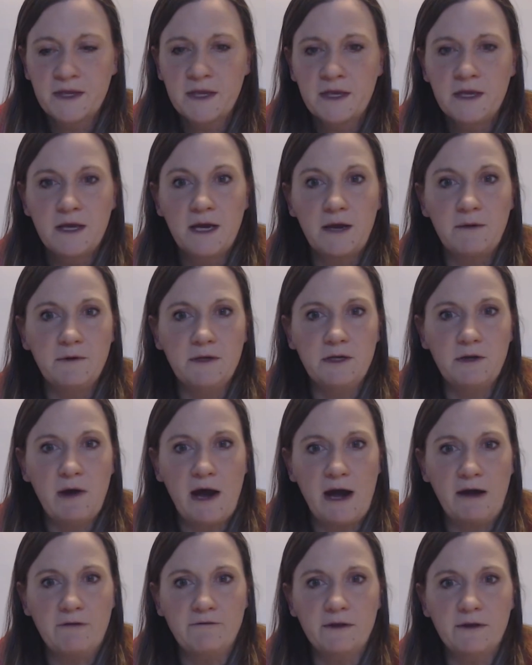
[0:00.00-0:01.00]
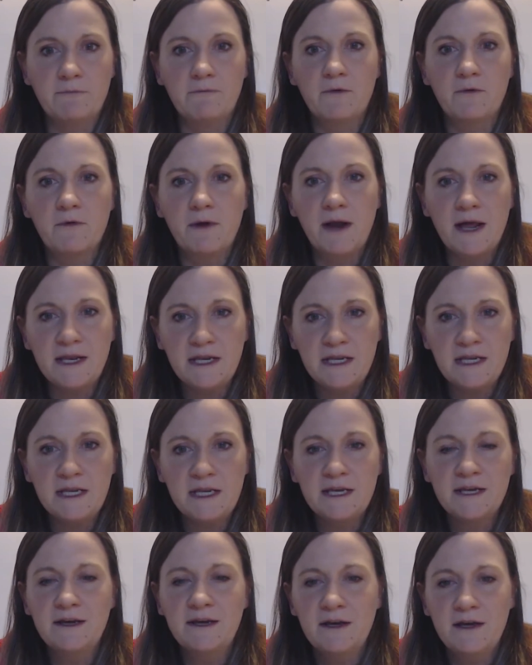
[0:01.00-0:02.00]
And when you have them
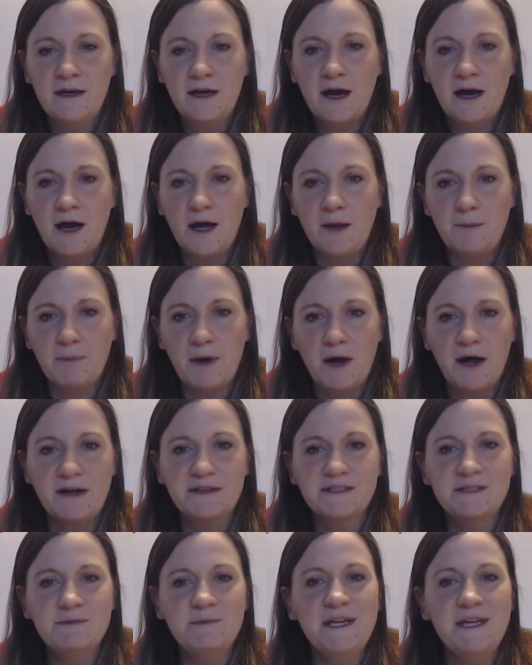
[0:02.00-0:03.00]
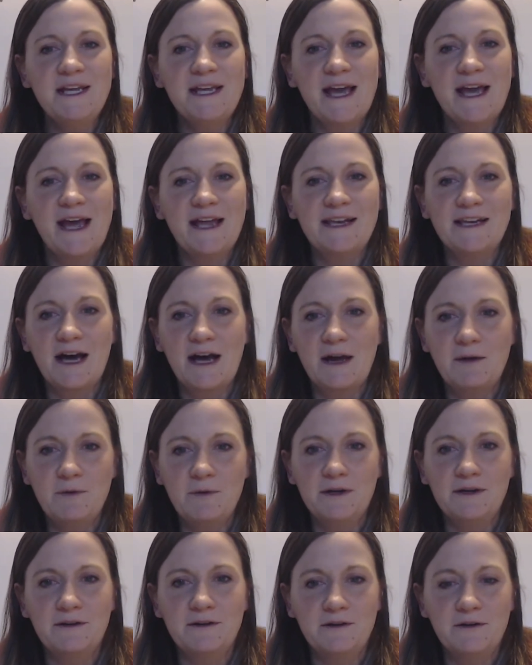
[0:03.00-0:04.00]
ready, unpause me and I
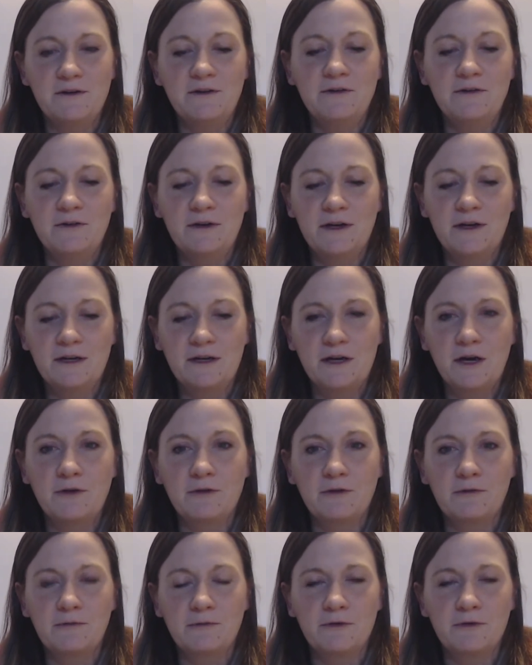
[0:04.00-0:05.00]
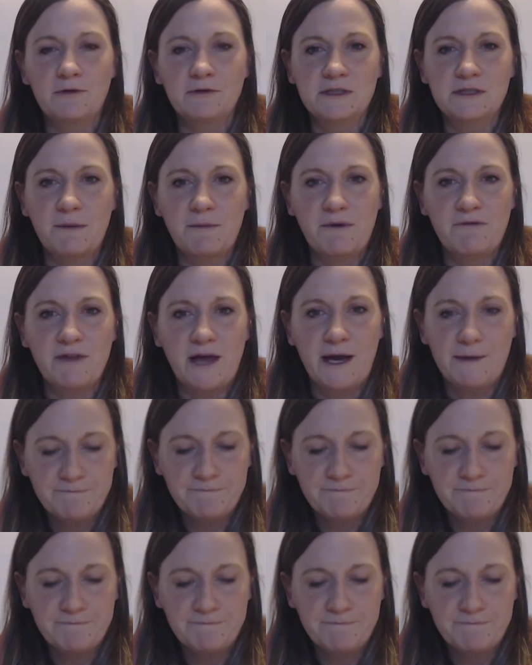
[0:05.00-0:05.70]
will go through some of that.